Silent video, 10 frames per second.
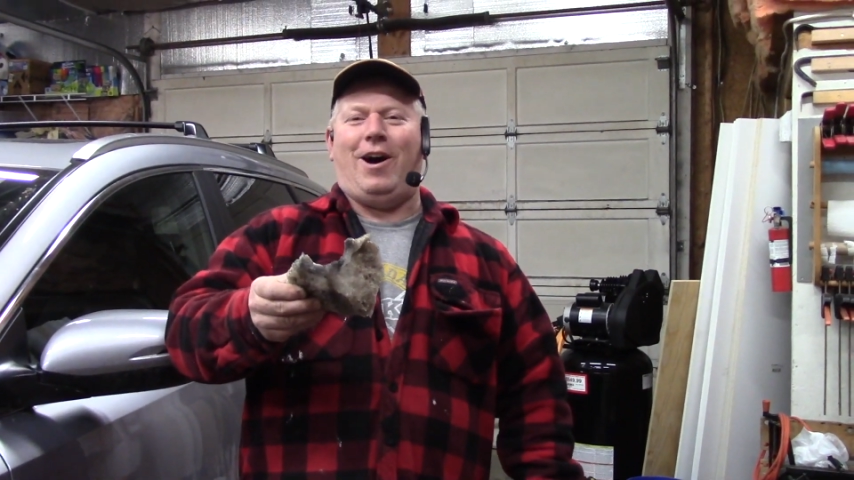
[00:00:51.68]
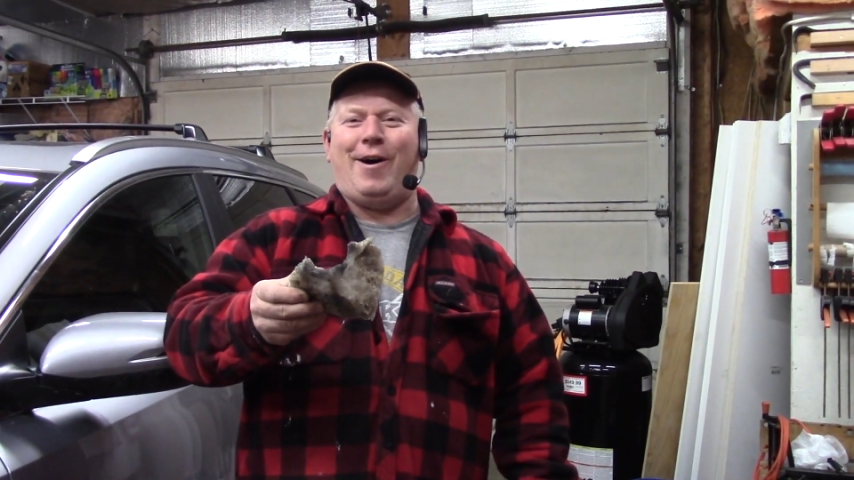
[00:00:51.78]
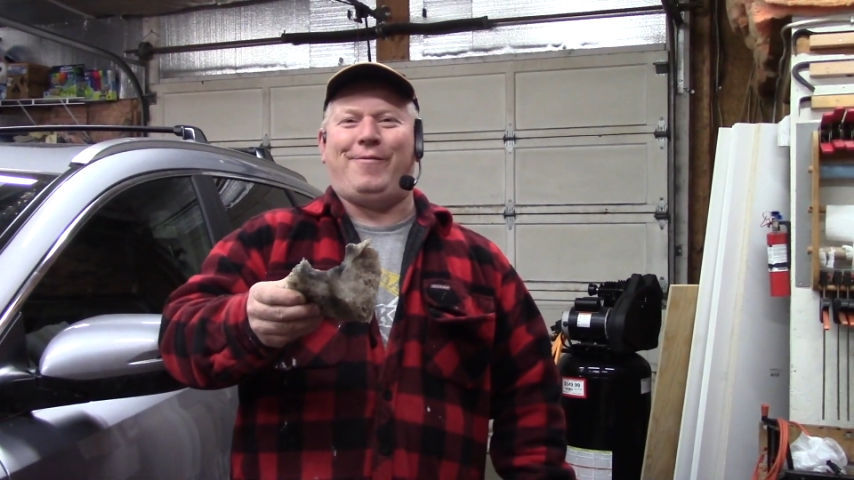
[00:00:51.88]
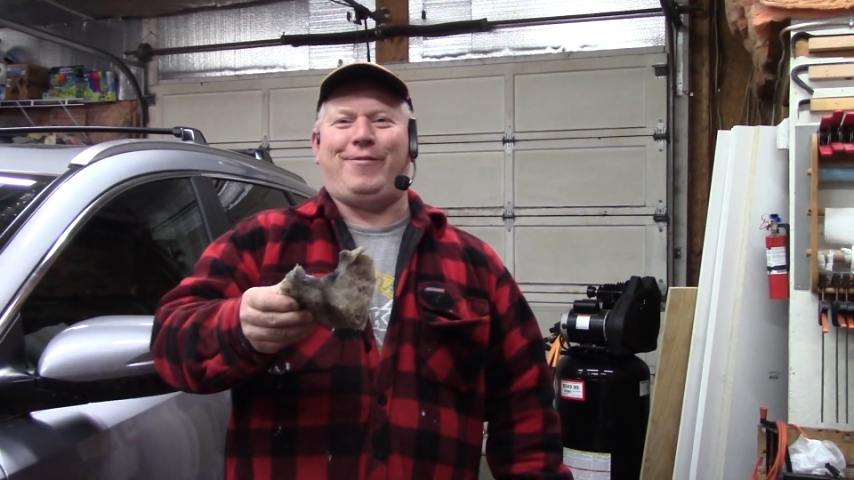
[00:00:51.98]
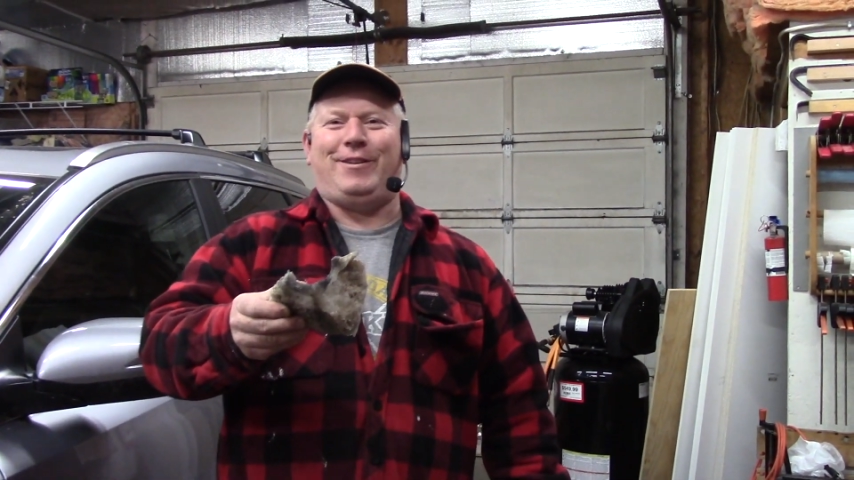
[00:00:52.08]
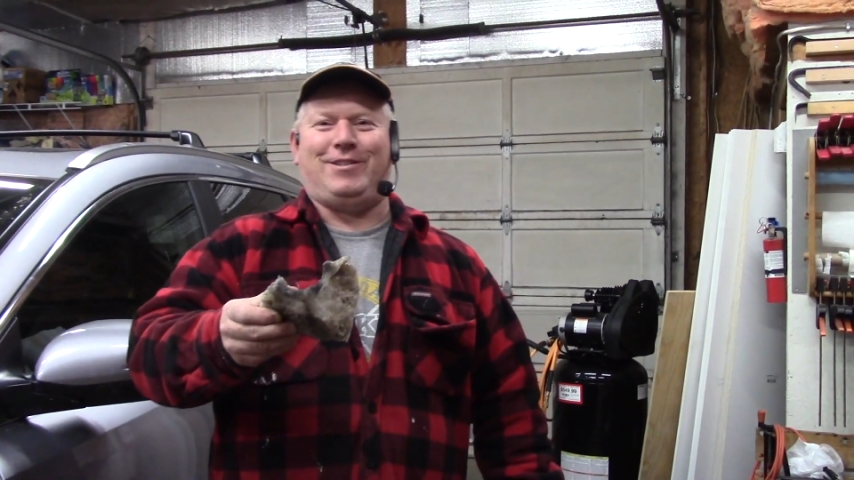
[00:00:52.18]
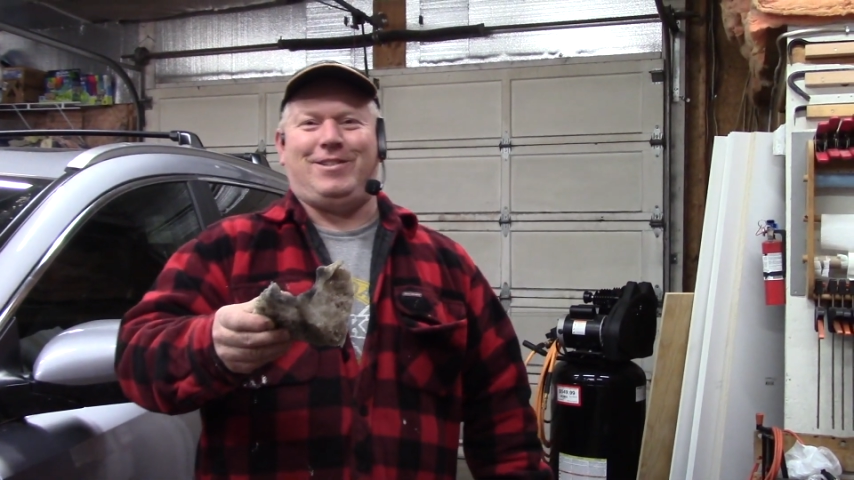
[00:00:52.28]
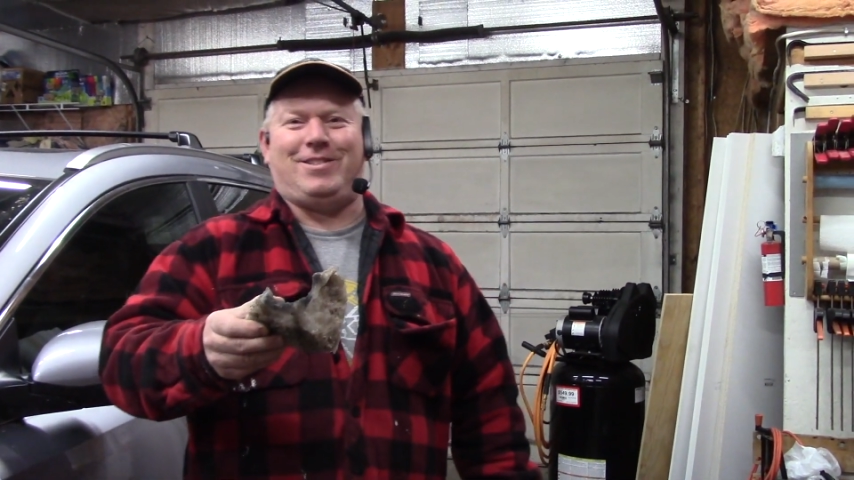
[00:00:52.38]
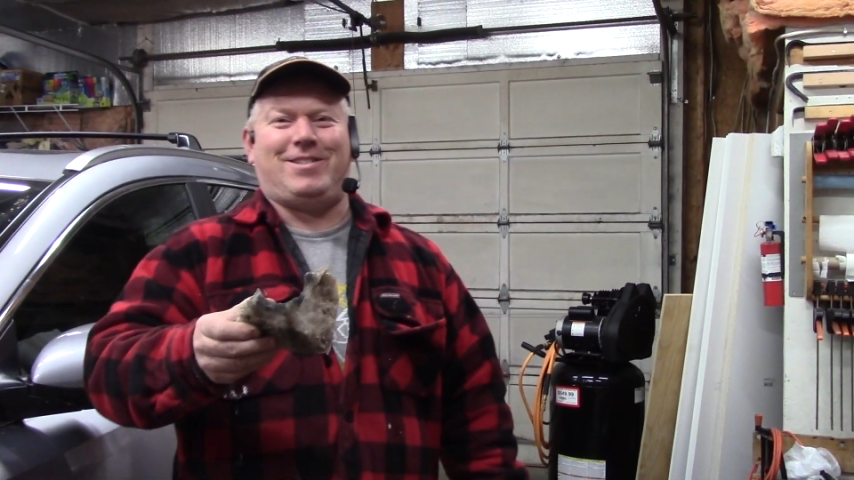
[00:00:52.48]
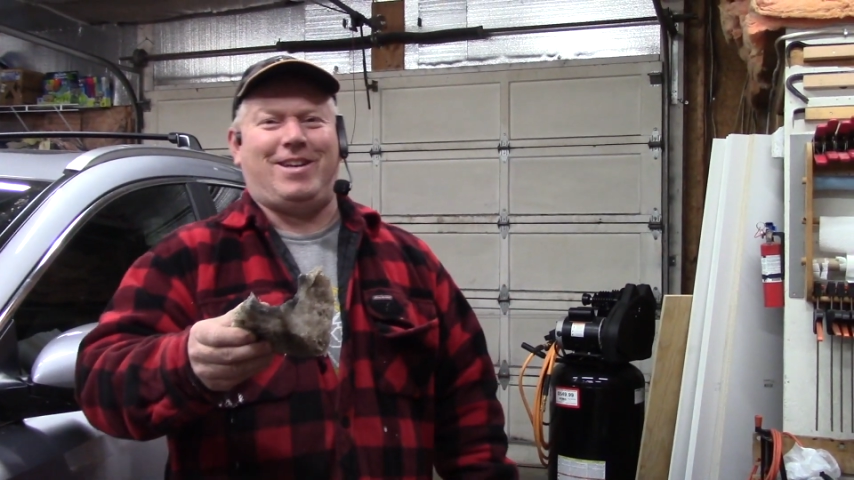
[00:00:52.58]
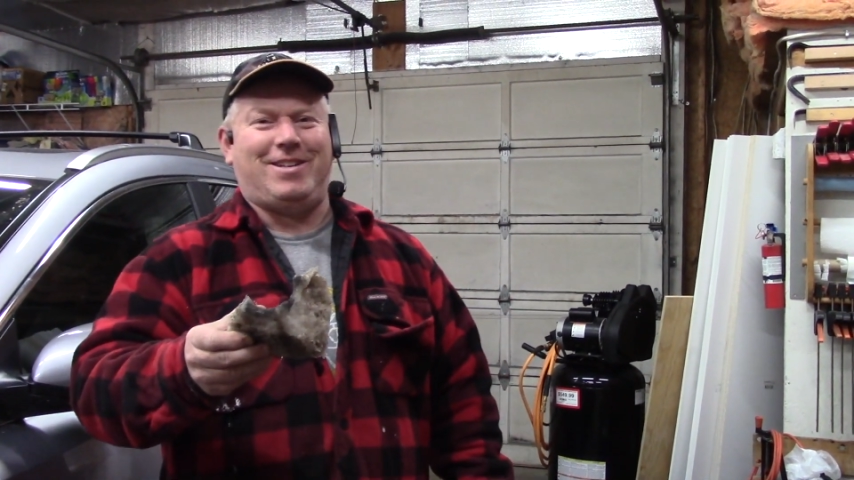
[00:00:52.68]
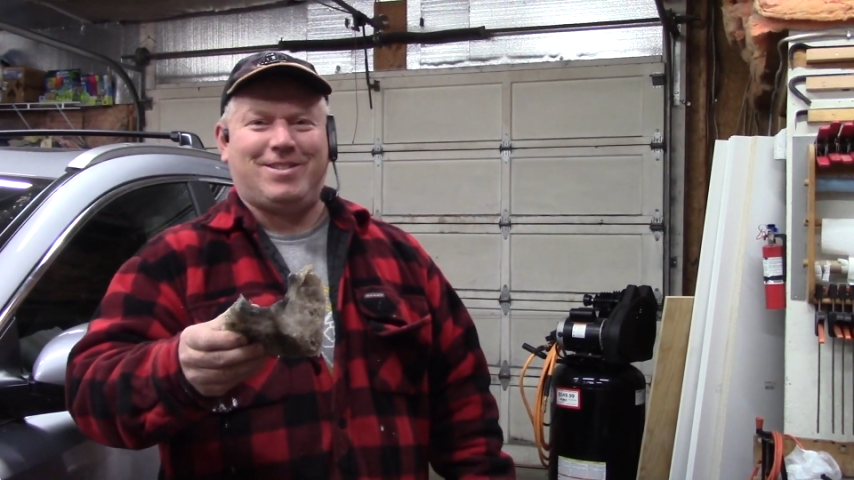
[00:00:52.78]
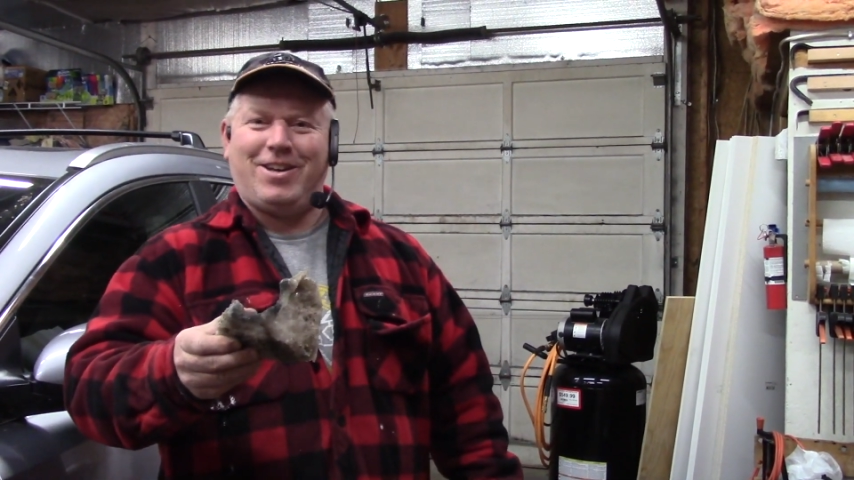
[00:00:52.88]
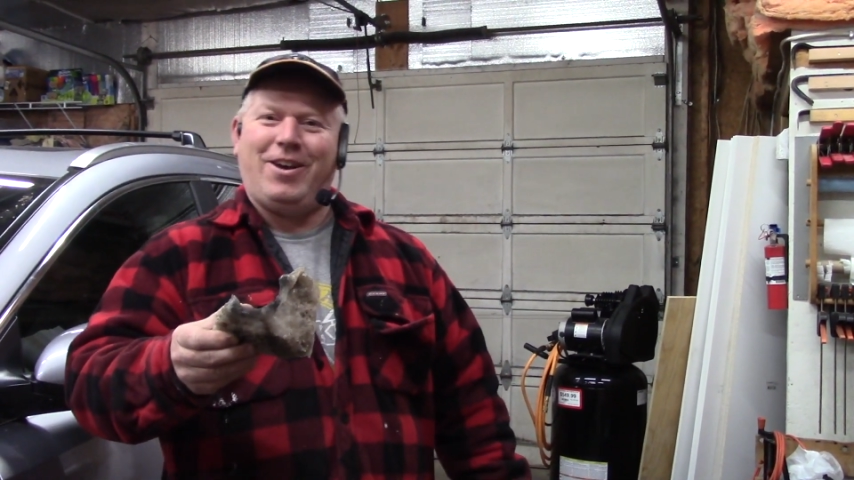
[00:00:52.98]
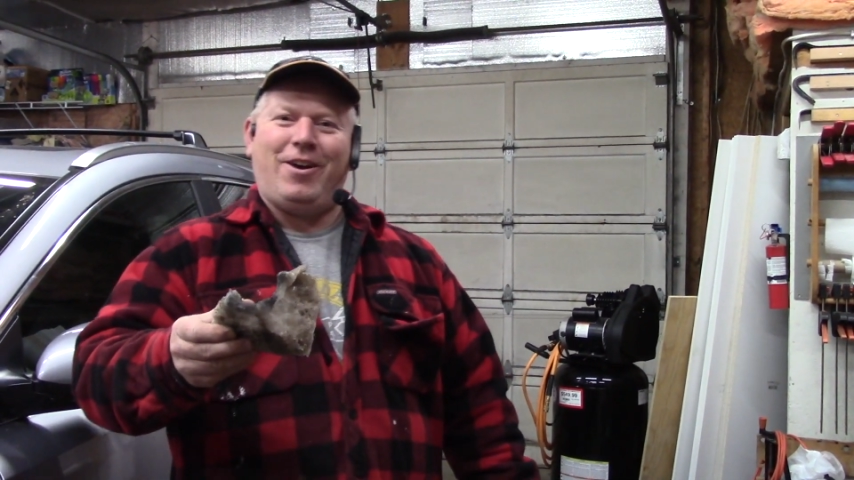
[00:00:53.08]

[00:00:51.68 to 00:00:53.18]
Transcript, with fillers: off, and she says,